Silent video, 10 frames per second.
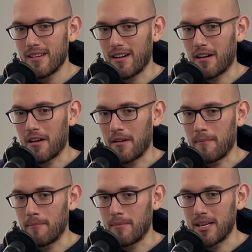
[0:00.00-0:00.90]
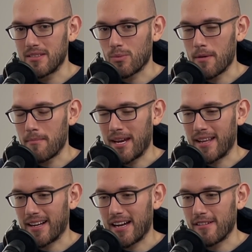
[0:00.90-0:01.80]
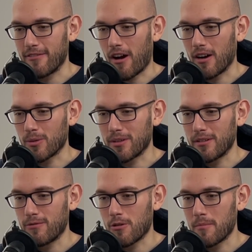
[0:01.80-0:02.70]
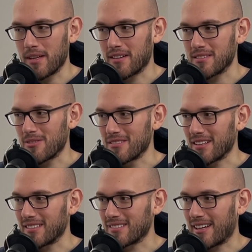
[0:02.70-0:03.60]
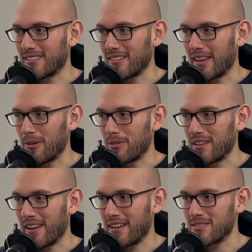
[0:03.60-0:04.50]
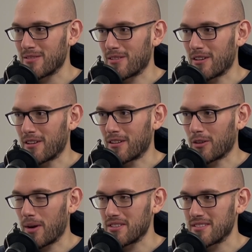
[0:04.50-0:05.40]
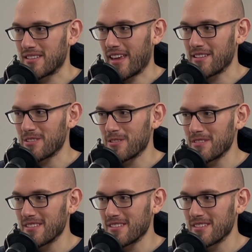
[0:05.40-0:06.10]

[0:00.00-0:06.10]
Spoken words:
is what made it kind of awkward for me, because there was like a slight delay within answer or questions and answers.